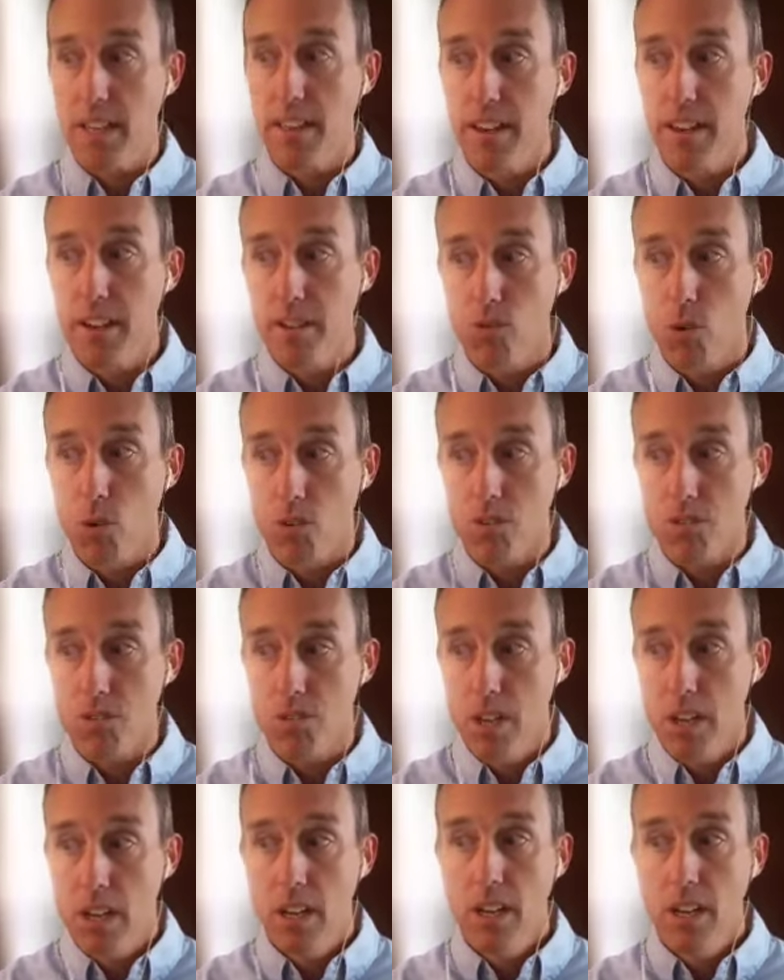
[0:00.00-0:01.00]
And then of
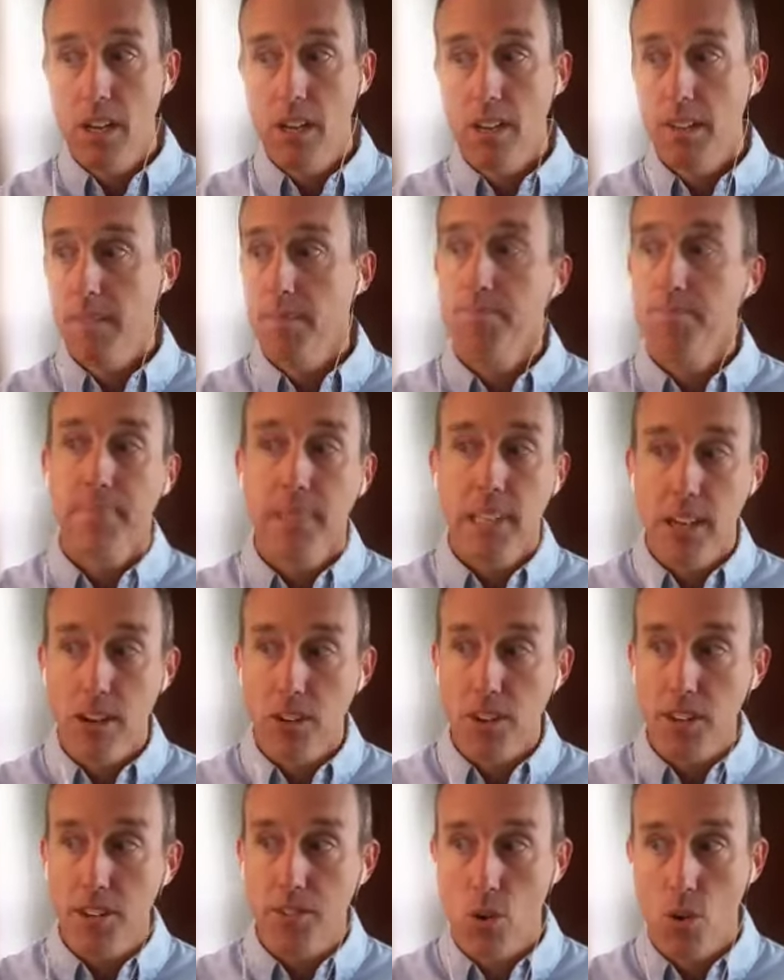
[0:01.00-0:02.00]
course,
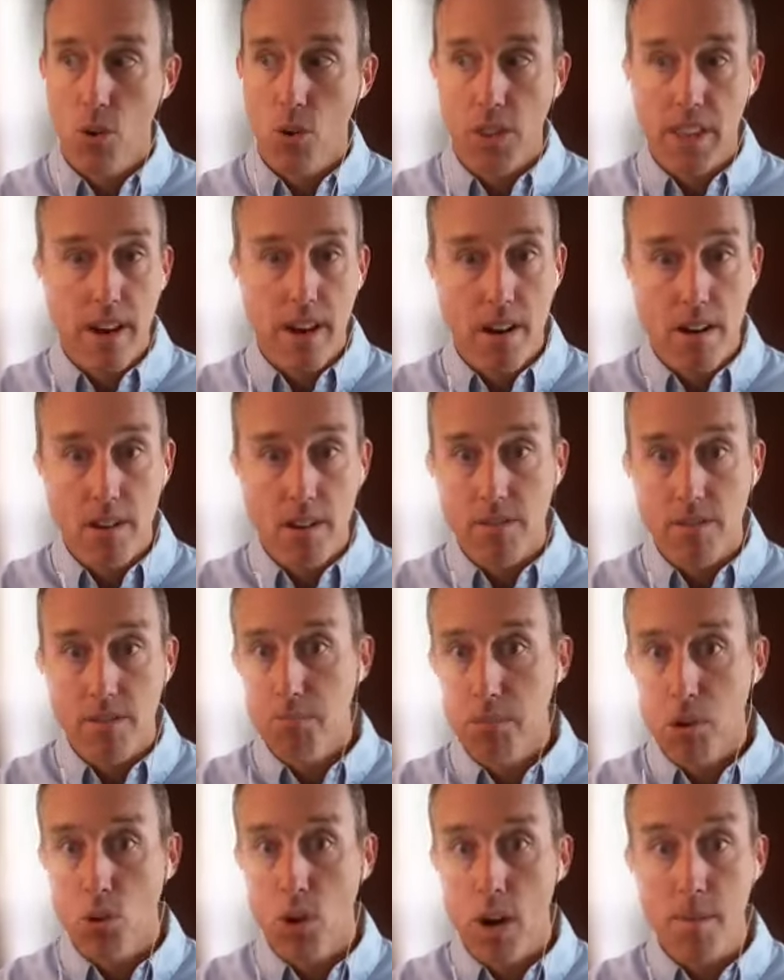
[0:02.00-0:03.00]
you throw in there
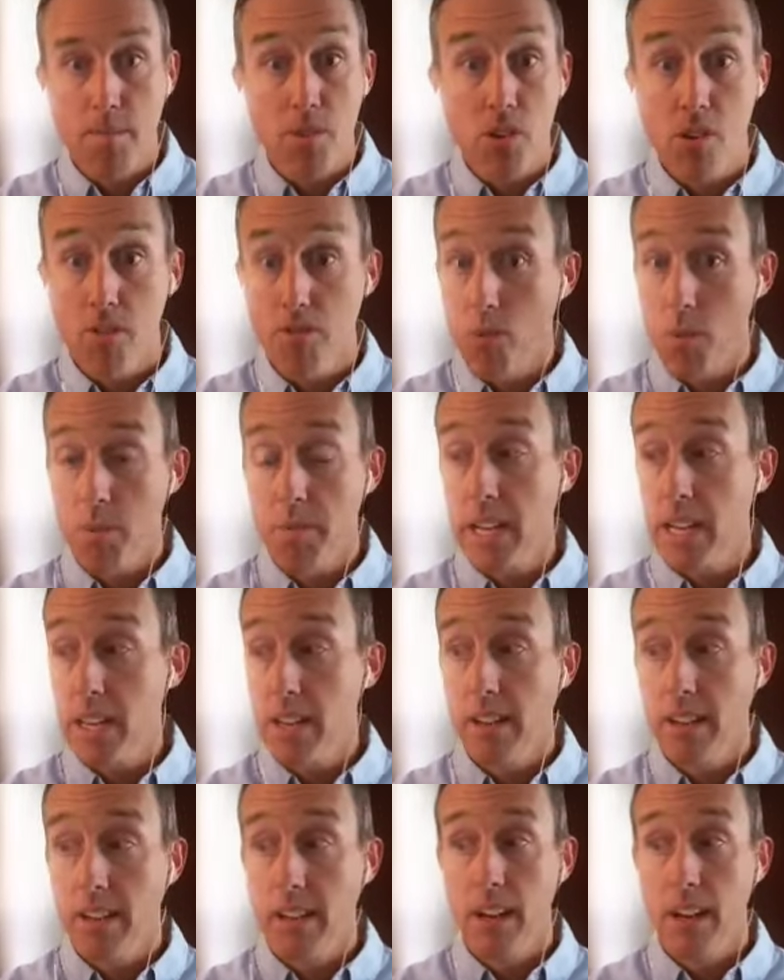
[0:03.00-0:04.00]
program uniformity,